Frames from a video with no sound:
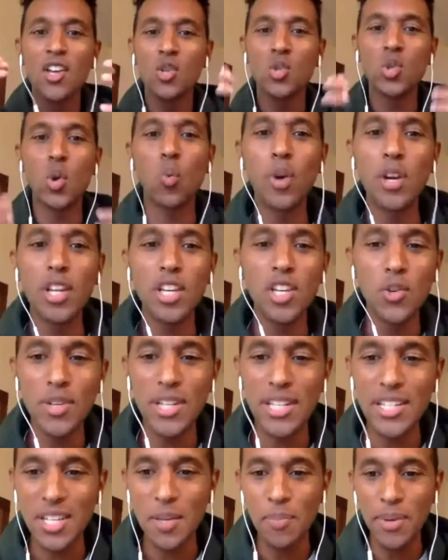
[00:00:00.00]
So what do you
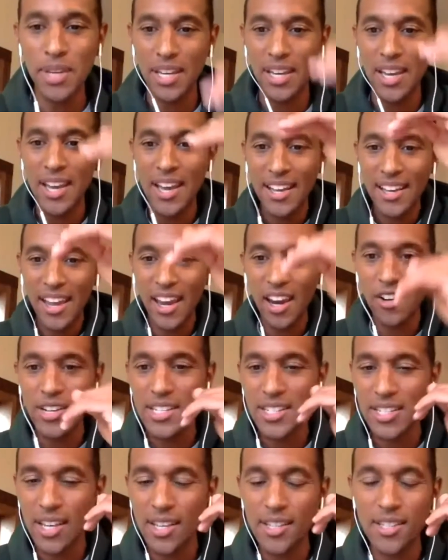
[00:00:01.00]
need to be?
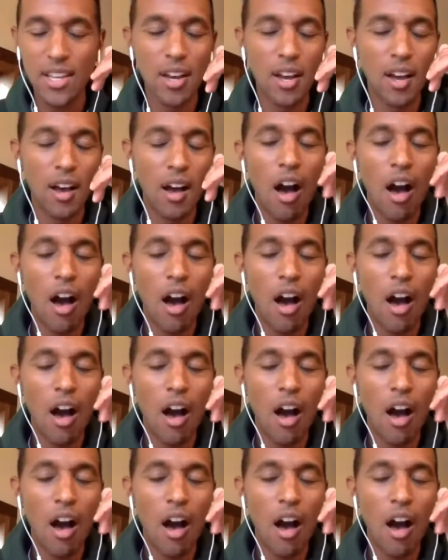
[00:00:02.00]
Carrie says,